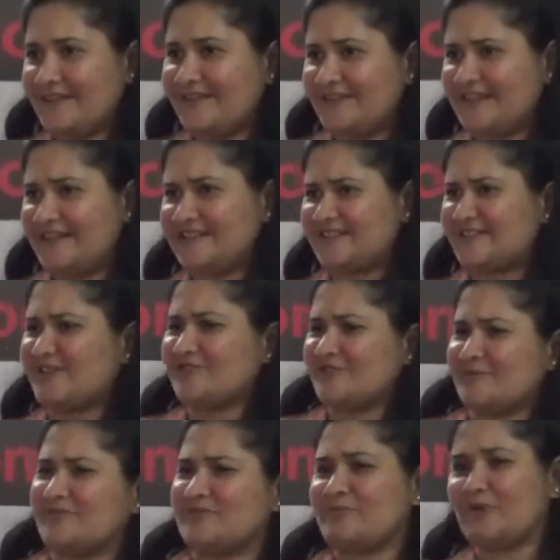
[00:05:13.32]
it's not
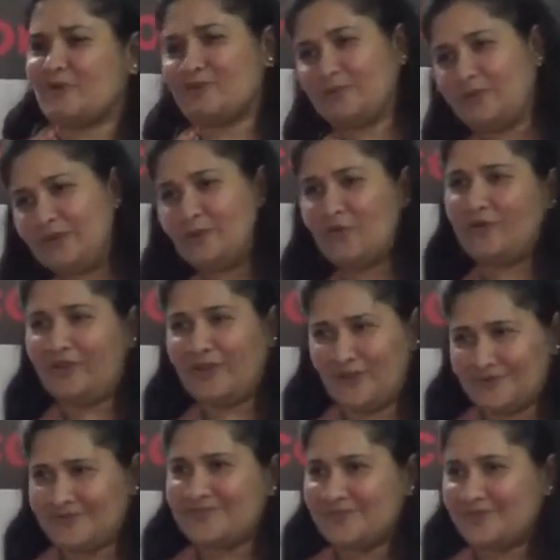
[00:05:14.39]
so much about women going
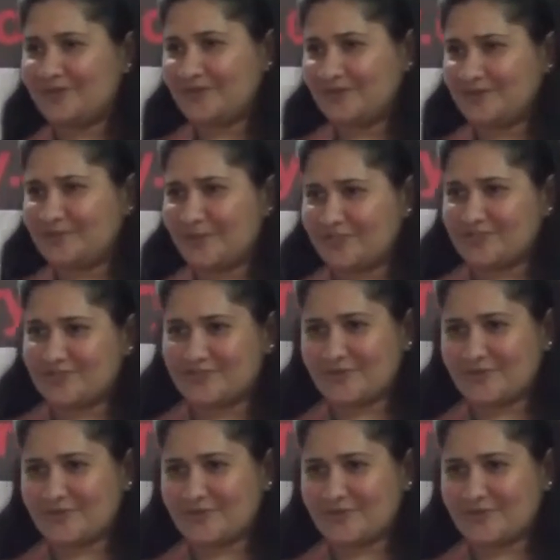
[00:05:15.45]
out and doing too much.